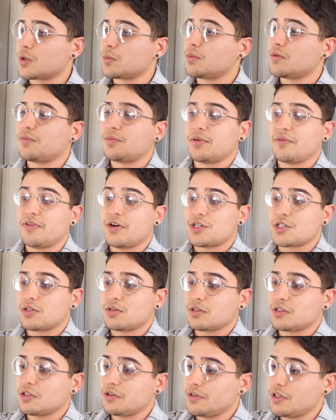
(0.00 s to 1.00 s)
We are a group of
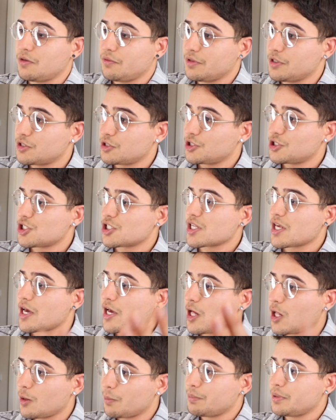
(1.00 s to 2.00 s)
professional career
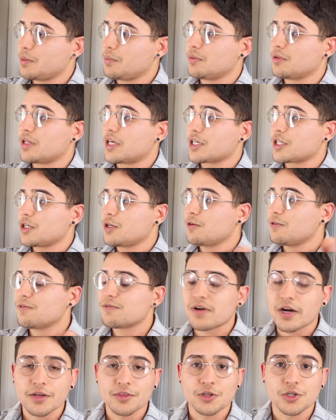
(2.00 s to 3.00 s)
researchers that help people
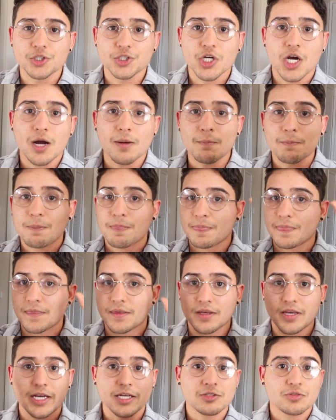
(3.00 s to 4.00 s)
like you find their
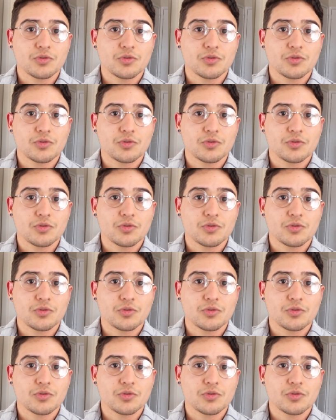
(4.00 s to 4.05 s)
job.